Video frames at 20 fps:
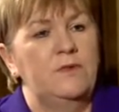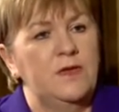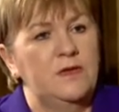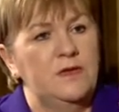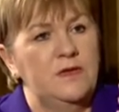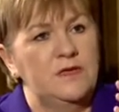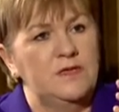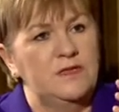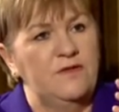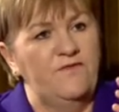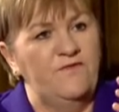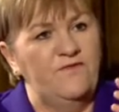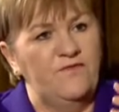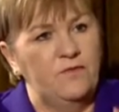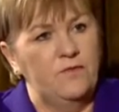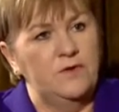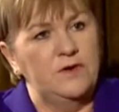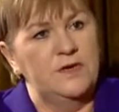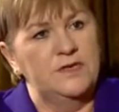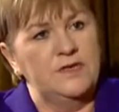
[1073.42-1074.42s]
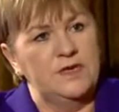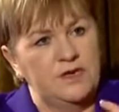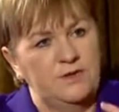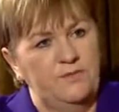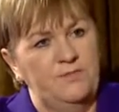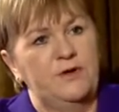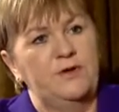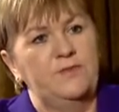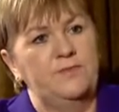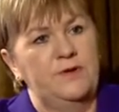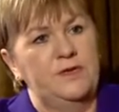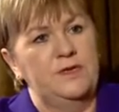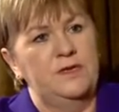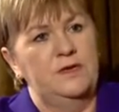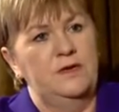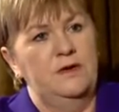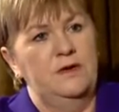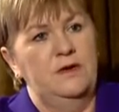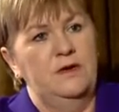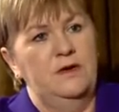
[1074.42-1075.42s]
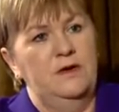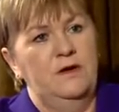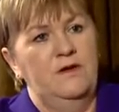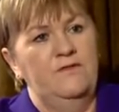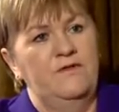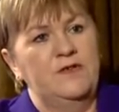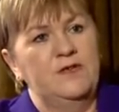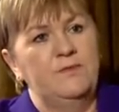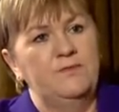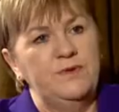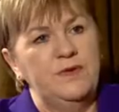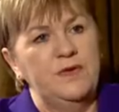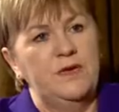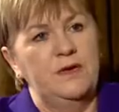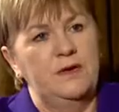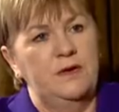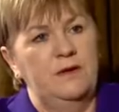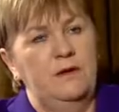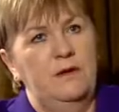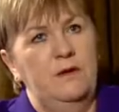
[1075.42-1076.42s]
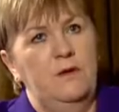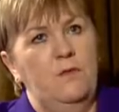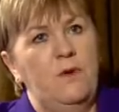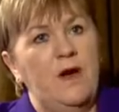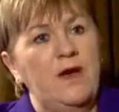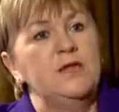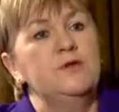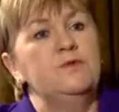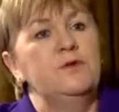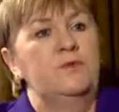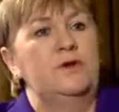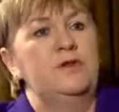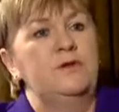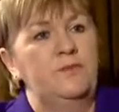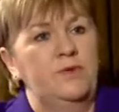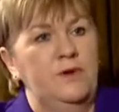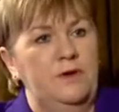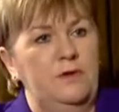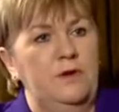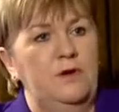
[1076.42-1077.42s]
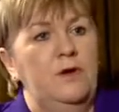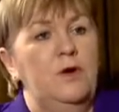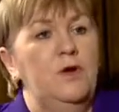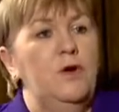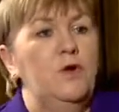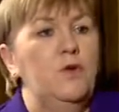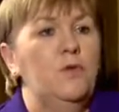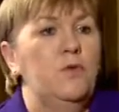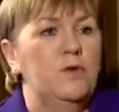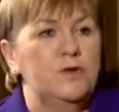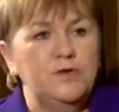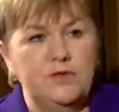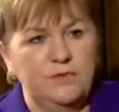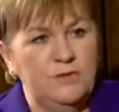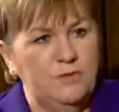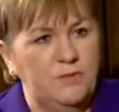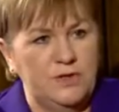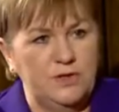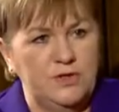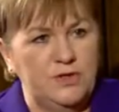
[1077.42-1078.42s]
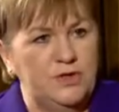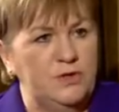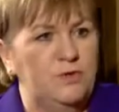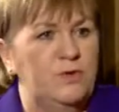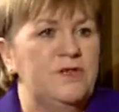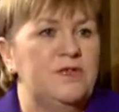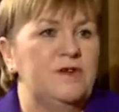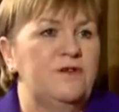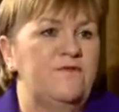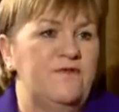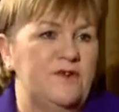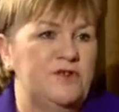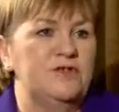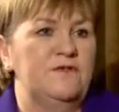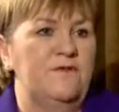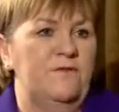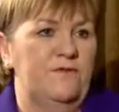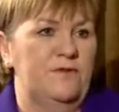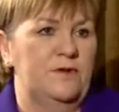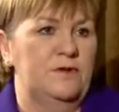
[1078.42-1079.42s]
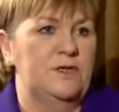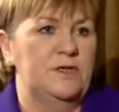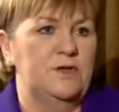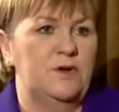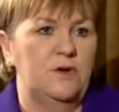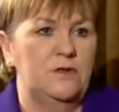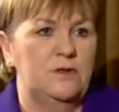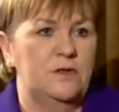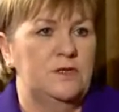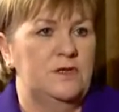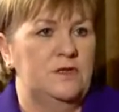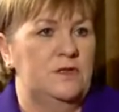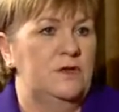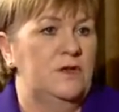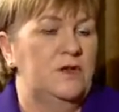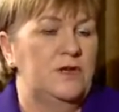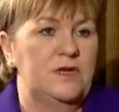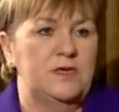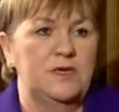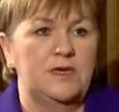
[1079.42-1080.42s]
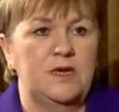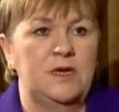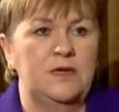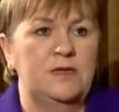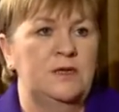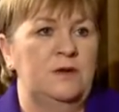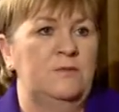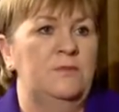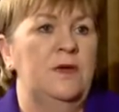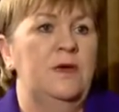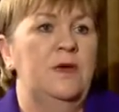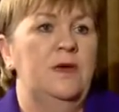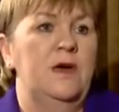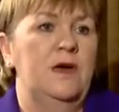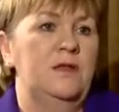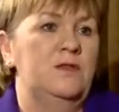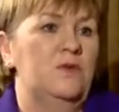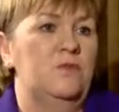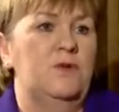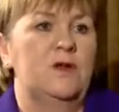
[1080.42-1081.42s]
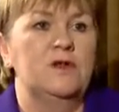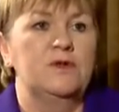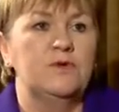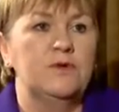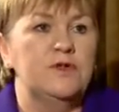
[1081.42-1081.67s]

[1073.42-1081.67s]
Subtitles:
It's the focus and the purpose of us being, why do we want power? What do we want to do? What is our vision for Scotland and the United Kingdom and the world?